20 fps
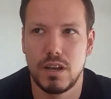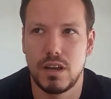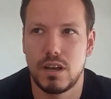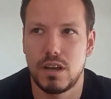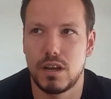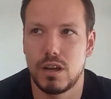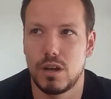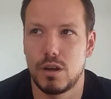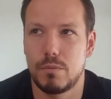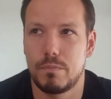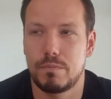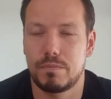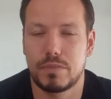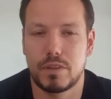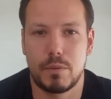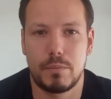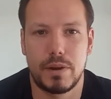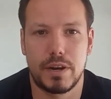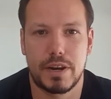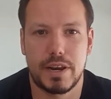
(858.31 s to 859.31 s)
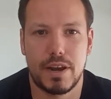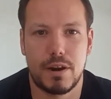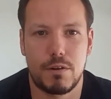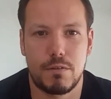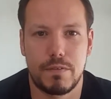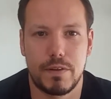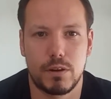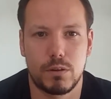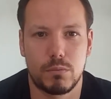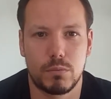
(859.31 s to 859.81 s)
I'm in a
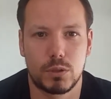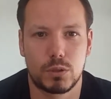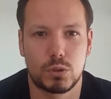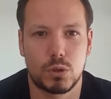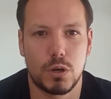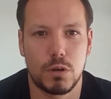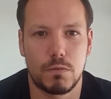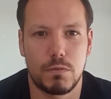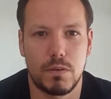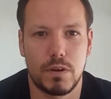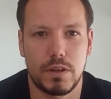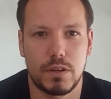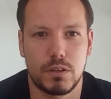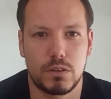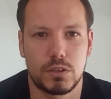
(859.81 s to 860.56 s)
caravan on my driveway,